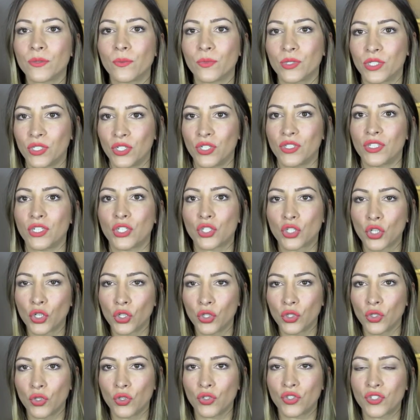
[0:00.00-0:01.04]
was using
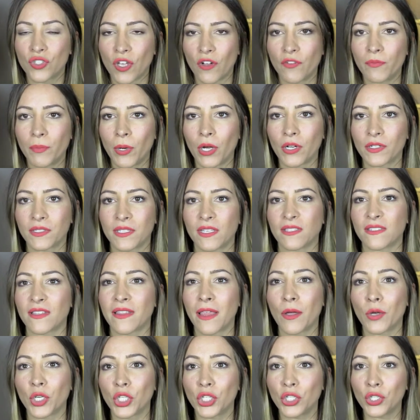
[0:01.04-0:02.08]
two soft boxes and they
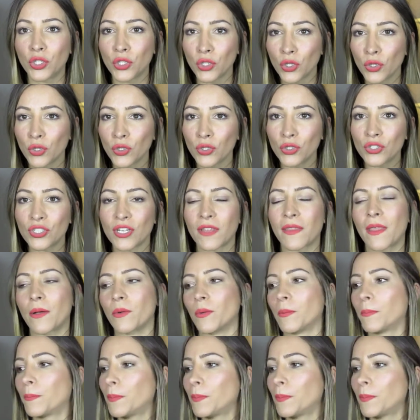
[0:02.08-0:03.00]
were huge and they were